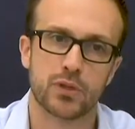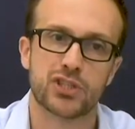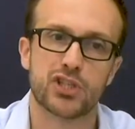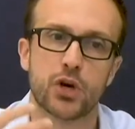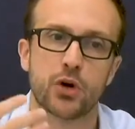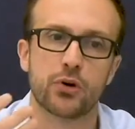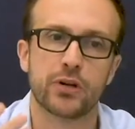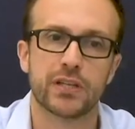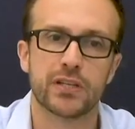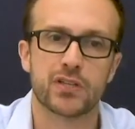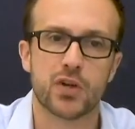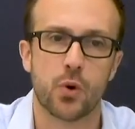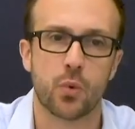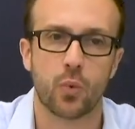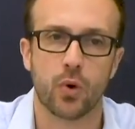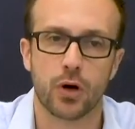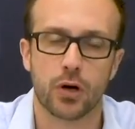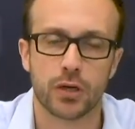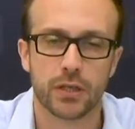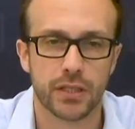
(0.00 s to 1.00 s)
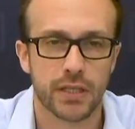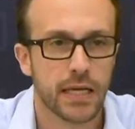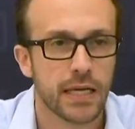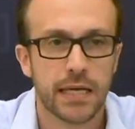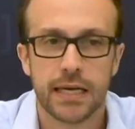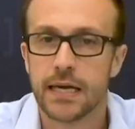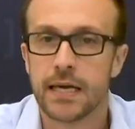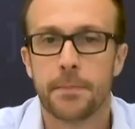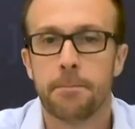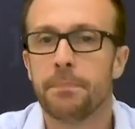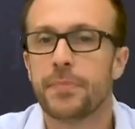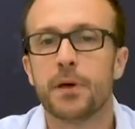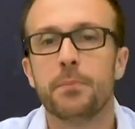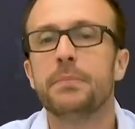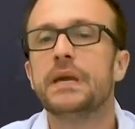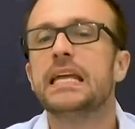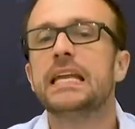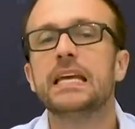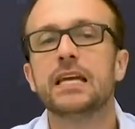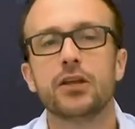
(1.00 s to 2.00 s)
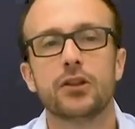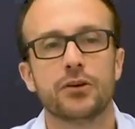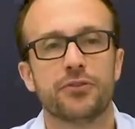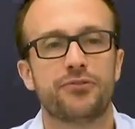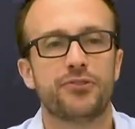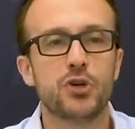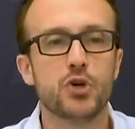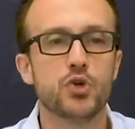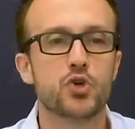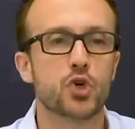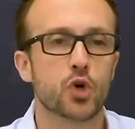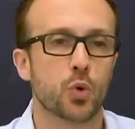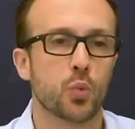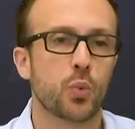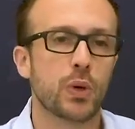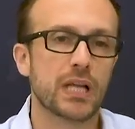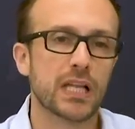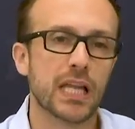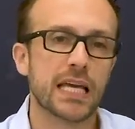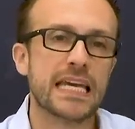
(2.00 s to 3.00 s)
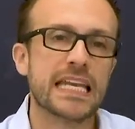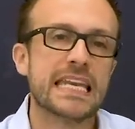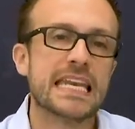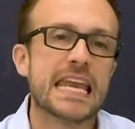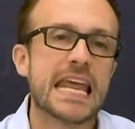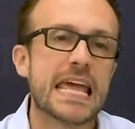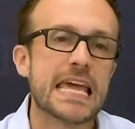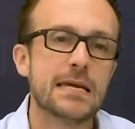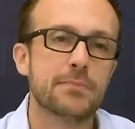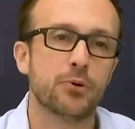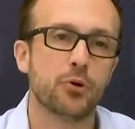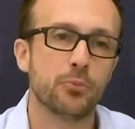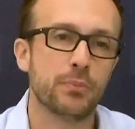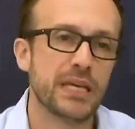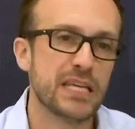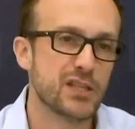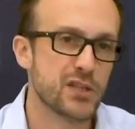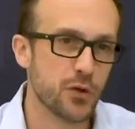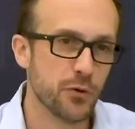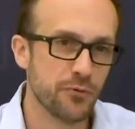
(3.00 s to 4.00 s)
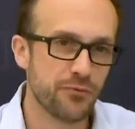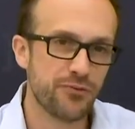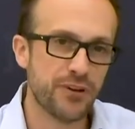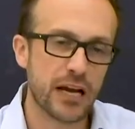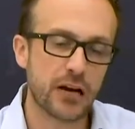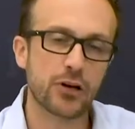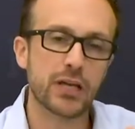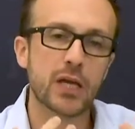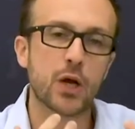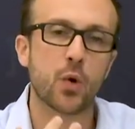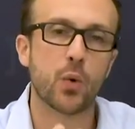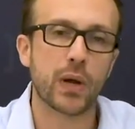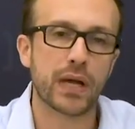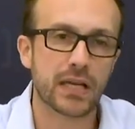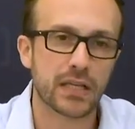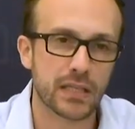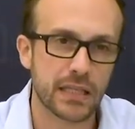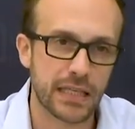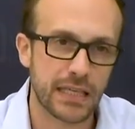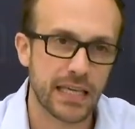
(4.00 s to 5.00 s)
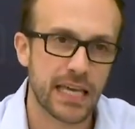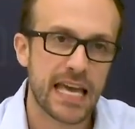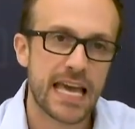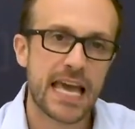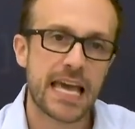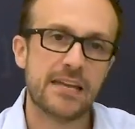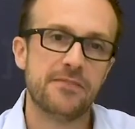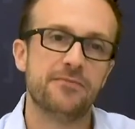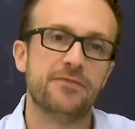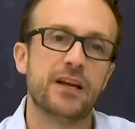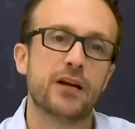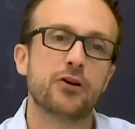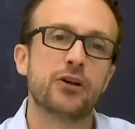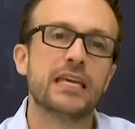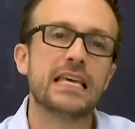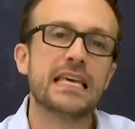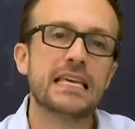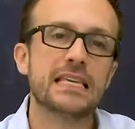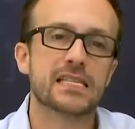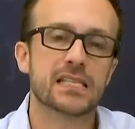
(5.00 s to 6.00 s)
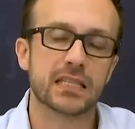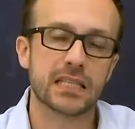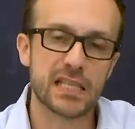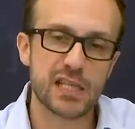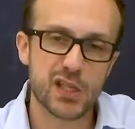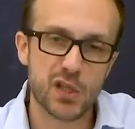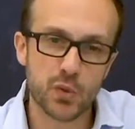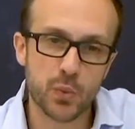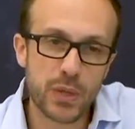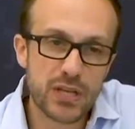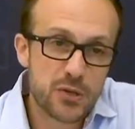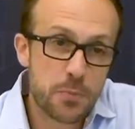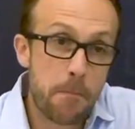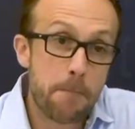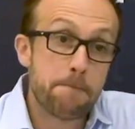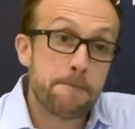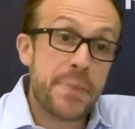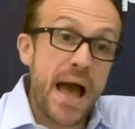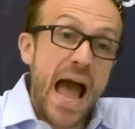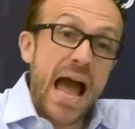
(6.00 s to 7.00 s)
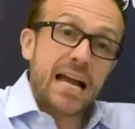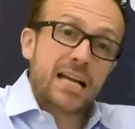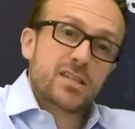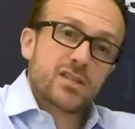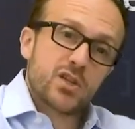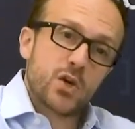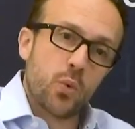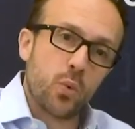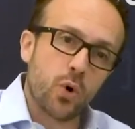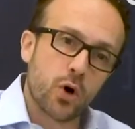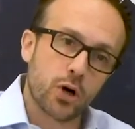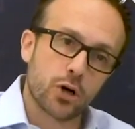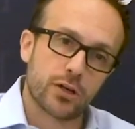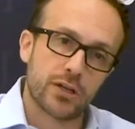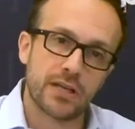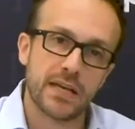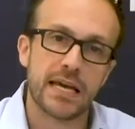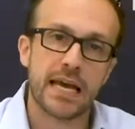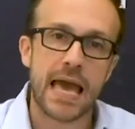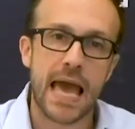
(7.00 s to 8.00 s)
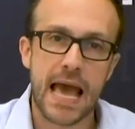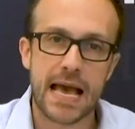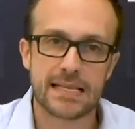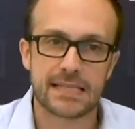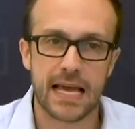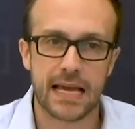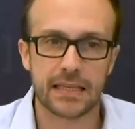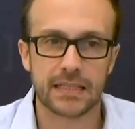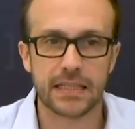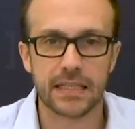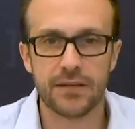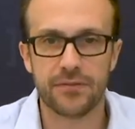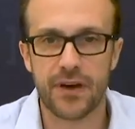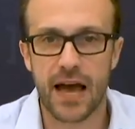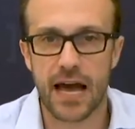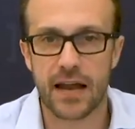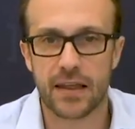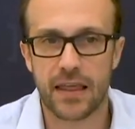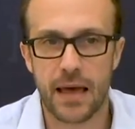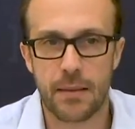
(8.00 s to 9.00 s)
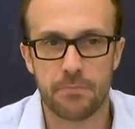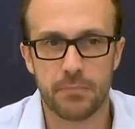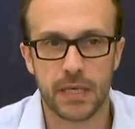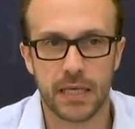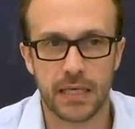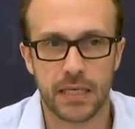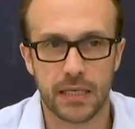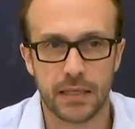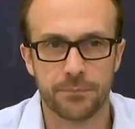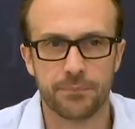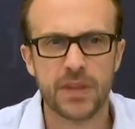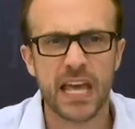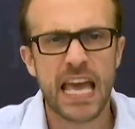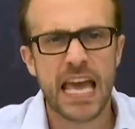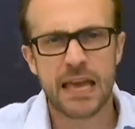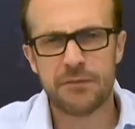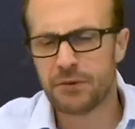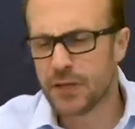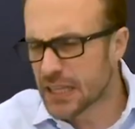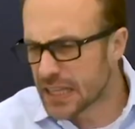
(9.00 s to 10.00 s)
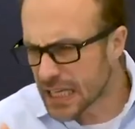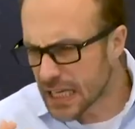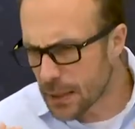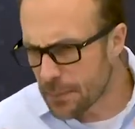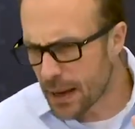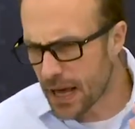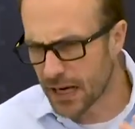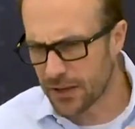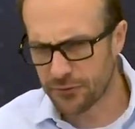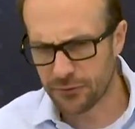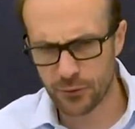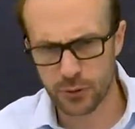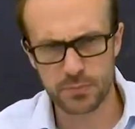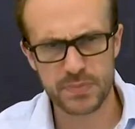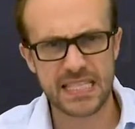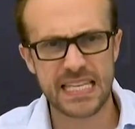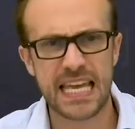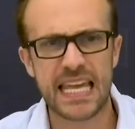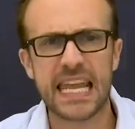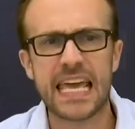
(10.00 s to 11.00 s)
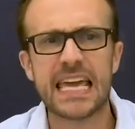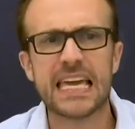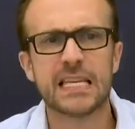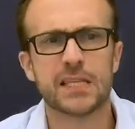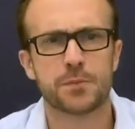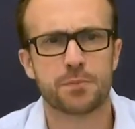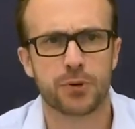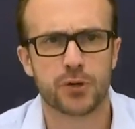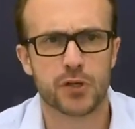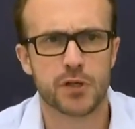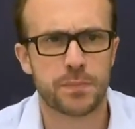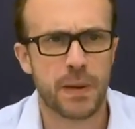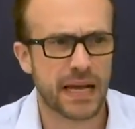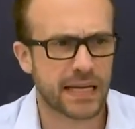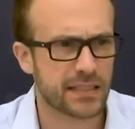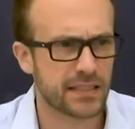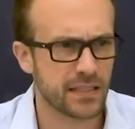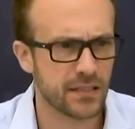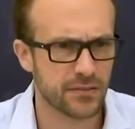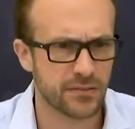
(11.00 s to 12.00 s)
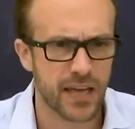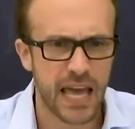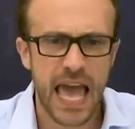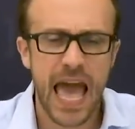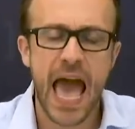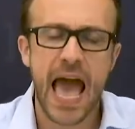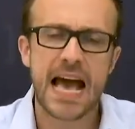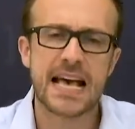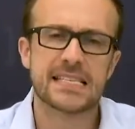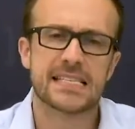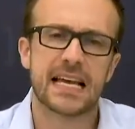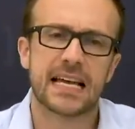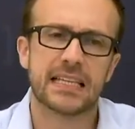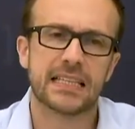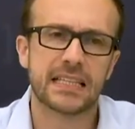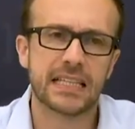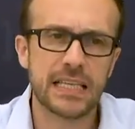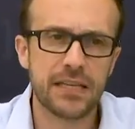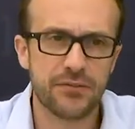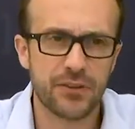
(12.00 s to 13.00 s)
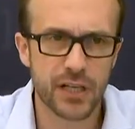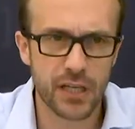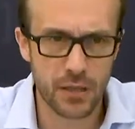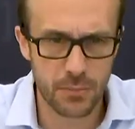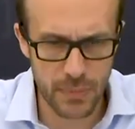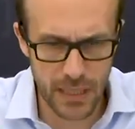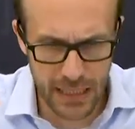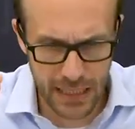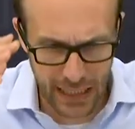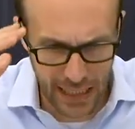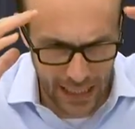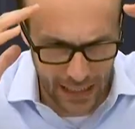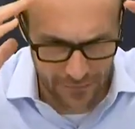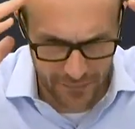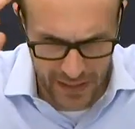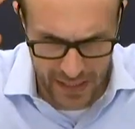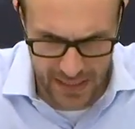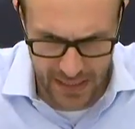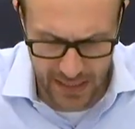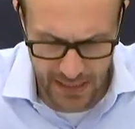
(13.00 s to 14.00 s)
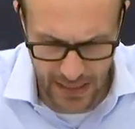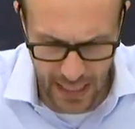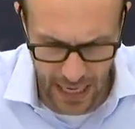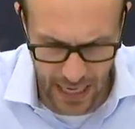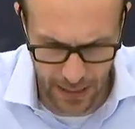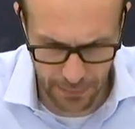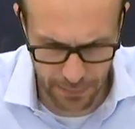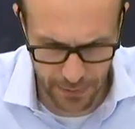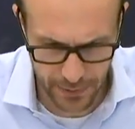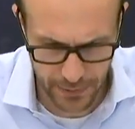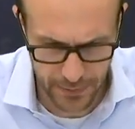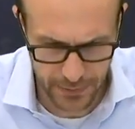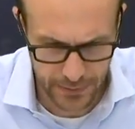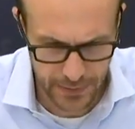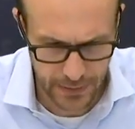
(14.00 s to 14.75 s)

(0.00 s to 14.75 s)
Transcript: returning to work, the meeting of the future will enable me to very quickly and very easily switch back to work as I leave out of that meeting. If you think about it from today's perspective, as I leave into the meeting, I have to stop